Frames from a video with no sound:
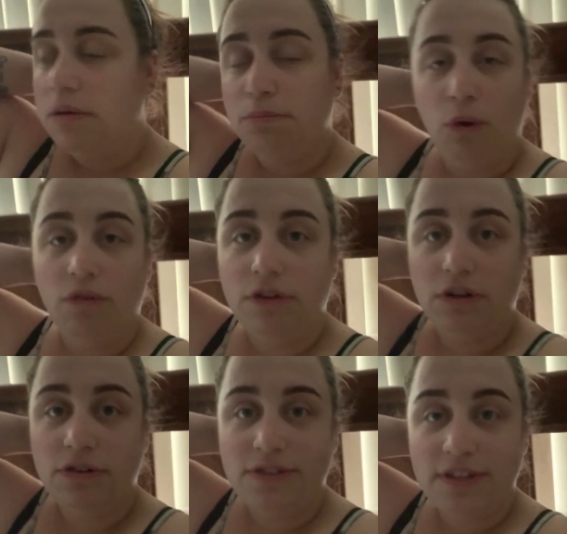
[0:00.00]
more
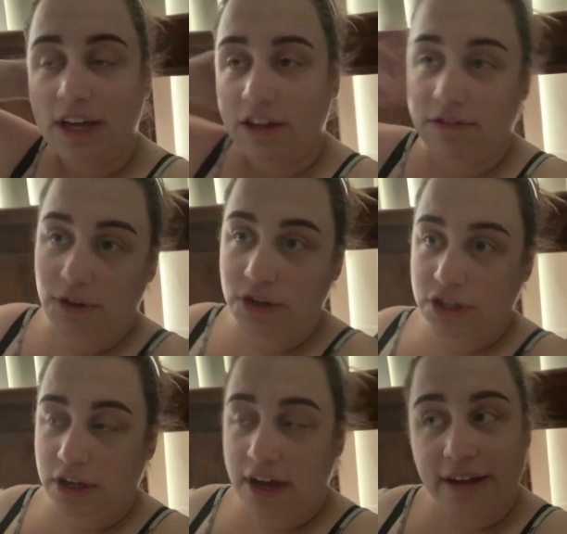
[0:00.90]
vlogs in the
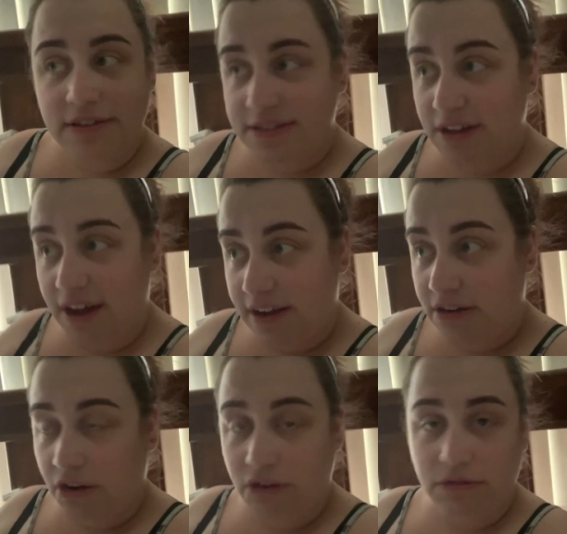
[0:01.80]
future outside
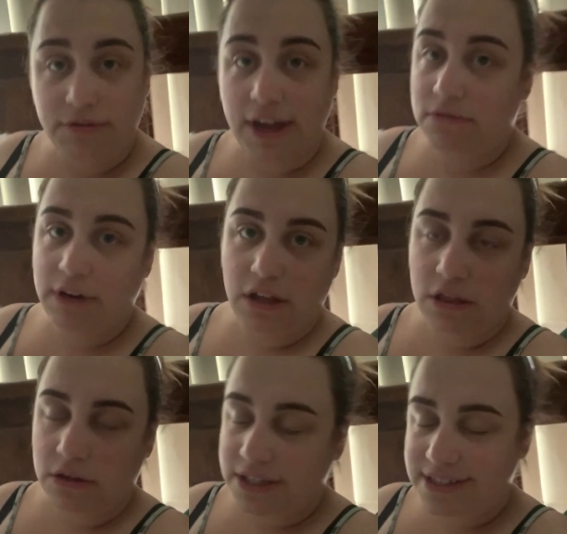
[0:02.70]
of a
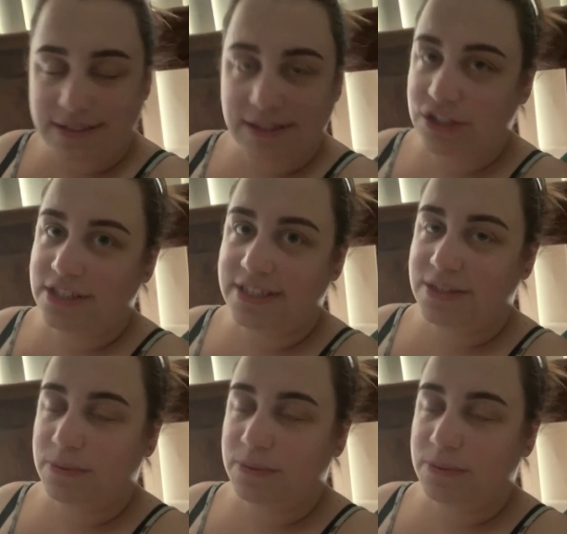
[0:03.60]
readathon such as this